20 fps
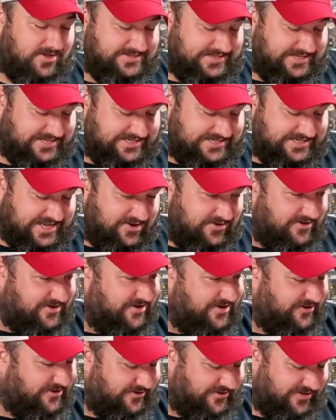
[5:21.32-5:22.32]
the
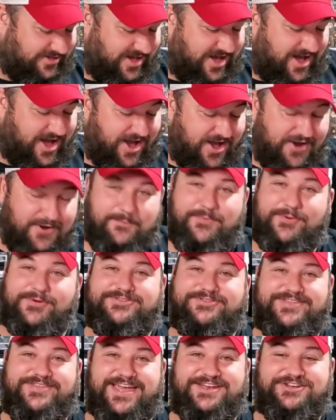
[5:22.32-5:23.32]
cereal,
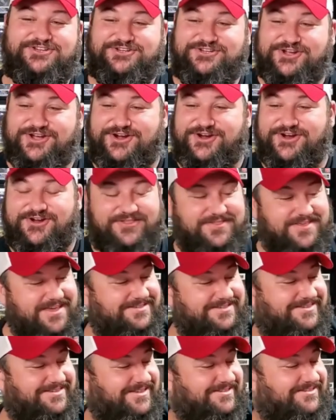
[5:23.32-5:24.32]
100% sugar. This
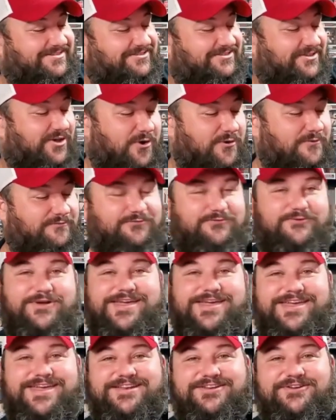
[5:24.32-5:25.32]
is so
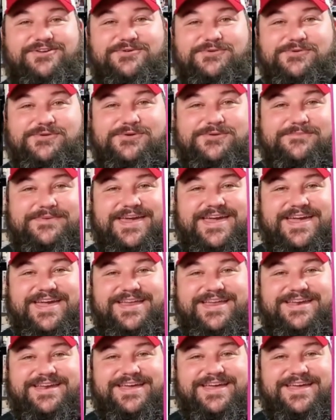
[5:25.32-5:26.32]
freaking cool, man.